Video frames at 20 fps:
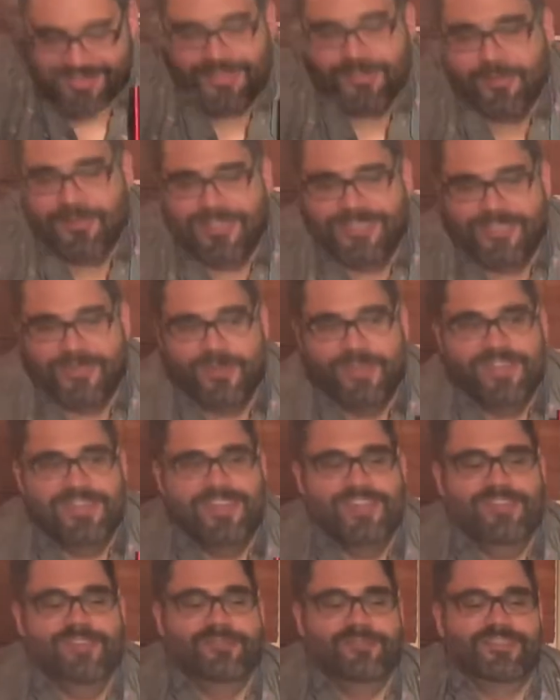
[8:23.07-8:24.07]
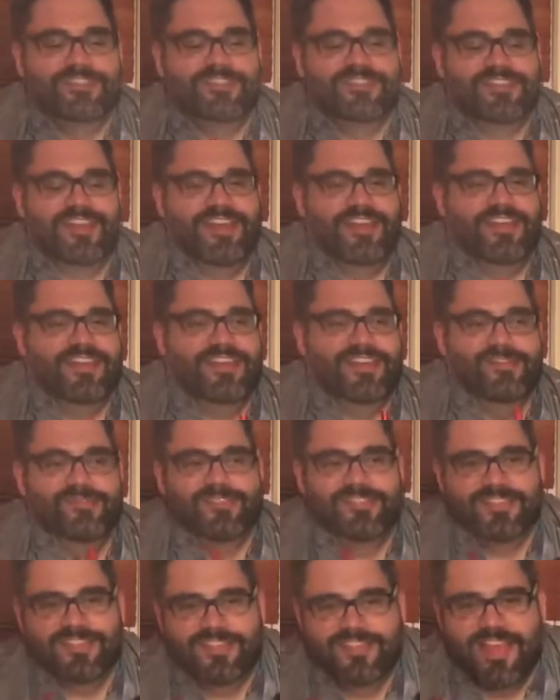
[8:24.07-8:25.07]
the noise, so he uses
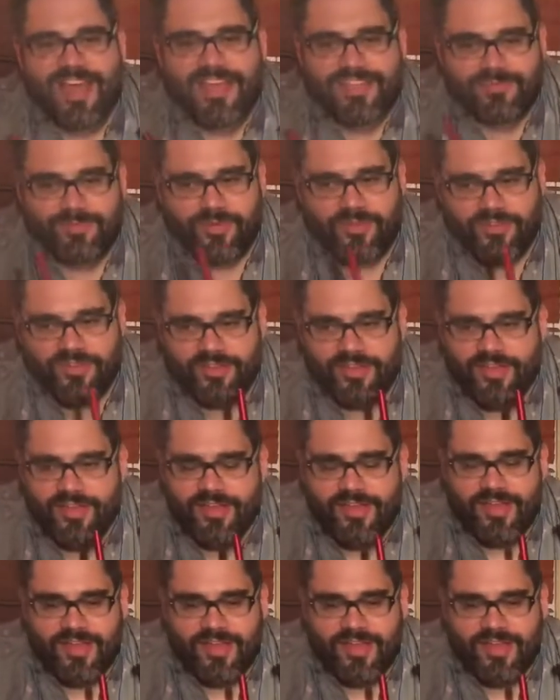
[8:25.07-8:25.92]
the glass ball.